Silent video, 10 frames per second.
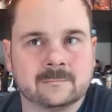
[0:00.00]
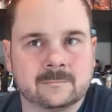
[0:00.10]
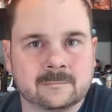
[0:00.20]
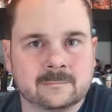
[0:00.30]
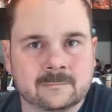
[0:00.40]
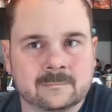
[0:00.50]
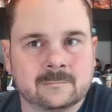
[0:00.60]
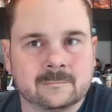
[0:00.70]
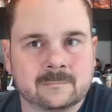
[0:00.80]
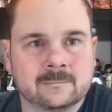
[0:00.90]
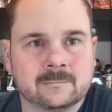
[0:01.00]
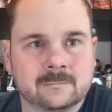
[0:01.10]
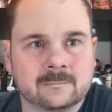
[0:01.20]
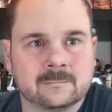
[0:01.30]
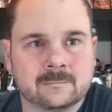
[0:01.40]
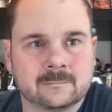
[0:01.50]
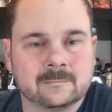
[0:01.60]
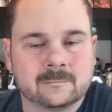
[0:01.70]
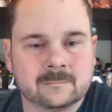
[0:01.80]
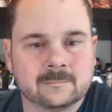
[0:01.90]

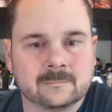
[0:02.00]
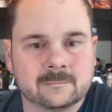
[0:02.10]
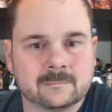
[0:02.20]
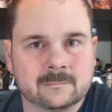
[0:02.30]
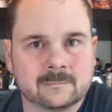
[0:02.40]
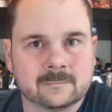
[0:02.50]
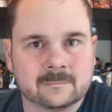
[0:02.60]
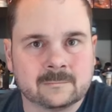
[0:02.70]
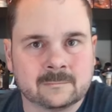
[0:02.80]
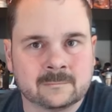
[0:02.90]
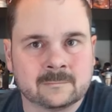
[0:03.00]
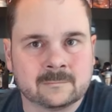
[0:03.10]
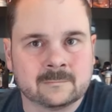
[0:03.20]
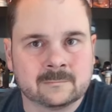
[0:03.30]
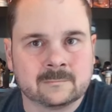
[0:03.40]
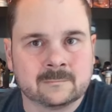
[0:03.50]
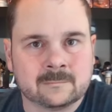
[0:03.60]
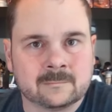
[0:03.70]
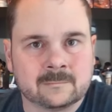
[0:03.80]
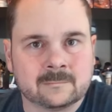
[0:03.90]

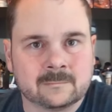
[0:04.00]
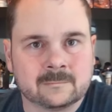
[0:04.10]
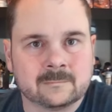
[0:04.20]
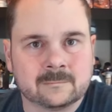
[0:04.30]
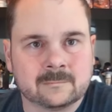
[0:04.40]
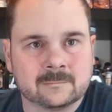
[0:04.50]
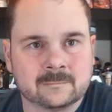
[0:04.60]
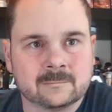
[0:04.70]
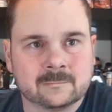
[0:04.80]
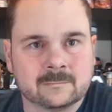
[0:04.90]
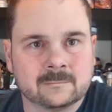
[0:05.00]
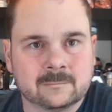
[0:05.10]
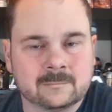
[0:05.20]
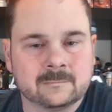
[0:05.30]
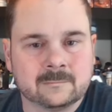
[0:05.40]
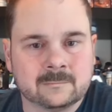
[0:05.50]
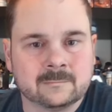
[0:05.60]
No words are spoken by the person on screen.